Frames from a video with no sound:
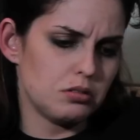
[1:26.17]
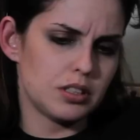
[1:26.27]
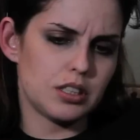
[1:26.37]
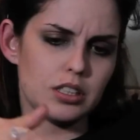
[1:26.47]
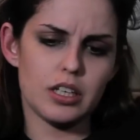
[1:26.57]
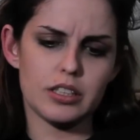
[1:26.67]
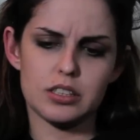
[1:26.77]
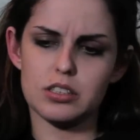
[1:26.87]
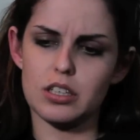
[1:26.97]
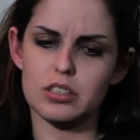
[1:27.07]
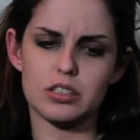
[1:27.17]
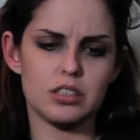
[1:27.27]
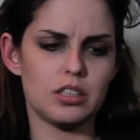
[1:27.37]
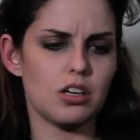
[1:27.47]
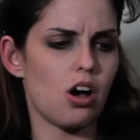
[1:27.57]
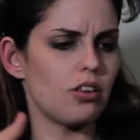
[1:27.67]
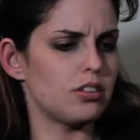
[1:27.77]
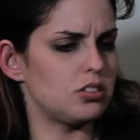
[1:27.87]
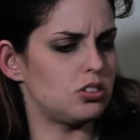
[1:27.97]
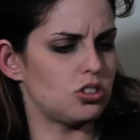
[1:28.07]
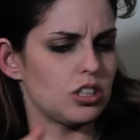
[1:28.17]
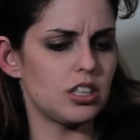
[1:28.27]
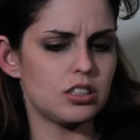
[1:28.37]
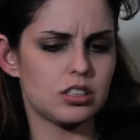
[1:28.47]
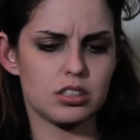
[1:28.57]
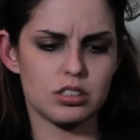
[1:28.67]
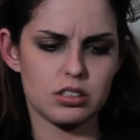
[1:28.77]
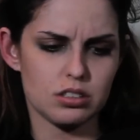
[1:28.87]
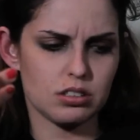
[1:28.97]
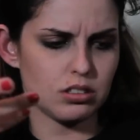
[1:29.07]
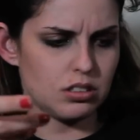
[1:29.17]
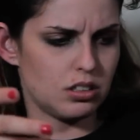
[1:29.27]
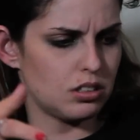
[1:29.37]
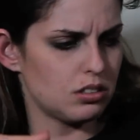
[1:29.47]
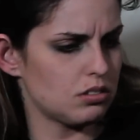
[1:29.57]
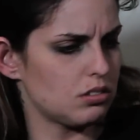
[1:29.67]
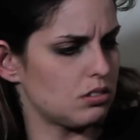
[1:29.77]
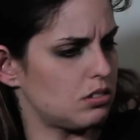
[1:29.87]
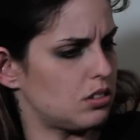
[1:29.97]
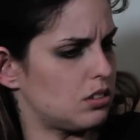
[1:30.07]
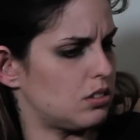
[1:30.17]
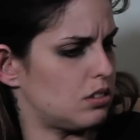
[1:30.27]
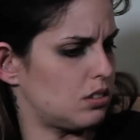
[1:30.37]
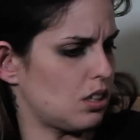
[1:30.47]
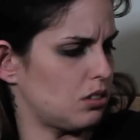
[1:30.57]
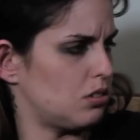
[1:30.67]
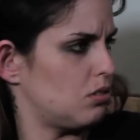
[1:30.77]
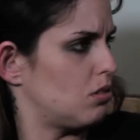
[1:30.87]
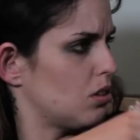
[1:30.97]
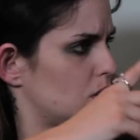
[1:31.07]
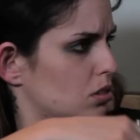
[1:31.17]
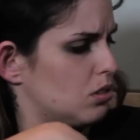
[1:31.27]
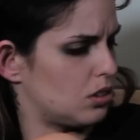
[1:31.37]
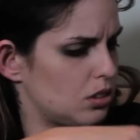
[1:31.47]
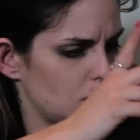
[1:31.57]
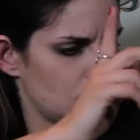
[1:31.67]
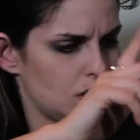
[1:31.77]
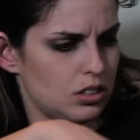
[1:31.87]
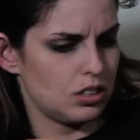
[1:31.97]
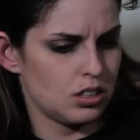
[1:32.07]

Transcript: But then I started getting all these drinks, you know. Just how you girls do it.